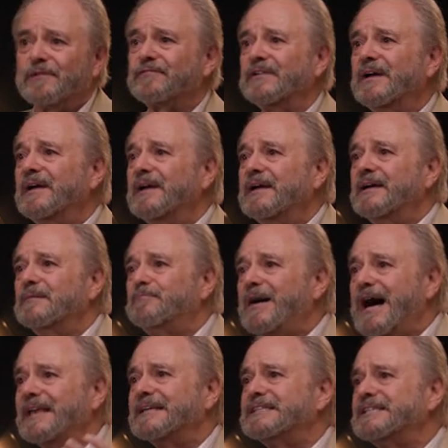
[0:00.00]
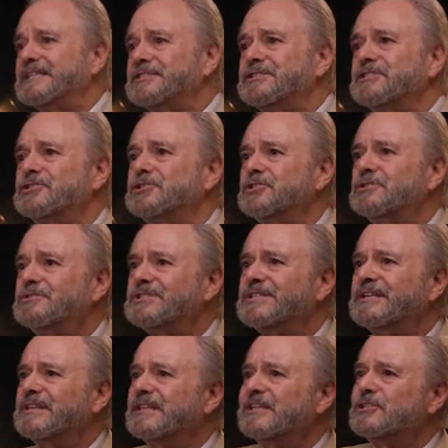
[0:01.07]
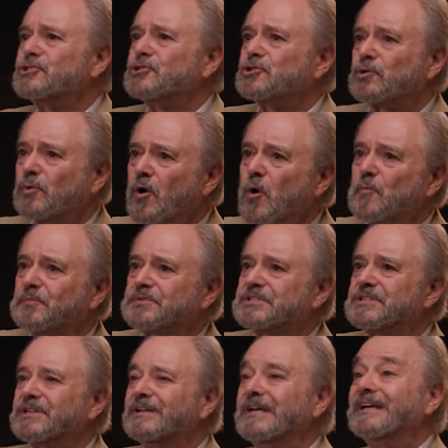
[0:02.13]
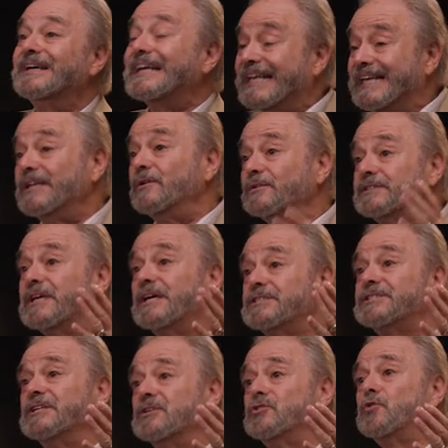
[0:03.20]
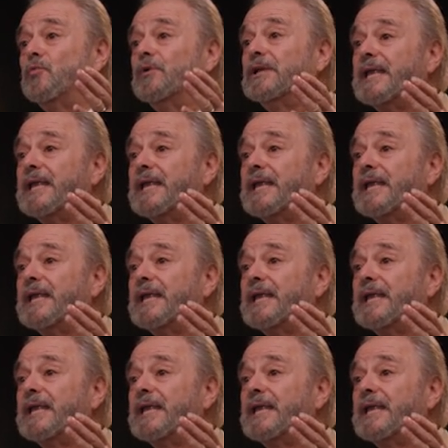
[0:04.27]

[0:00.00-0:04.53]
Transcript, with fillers: of politicians using these tropes to guilt us into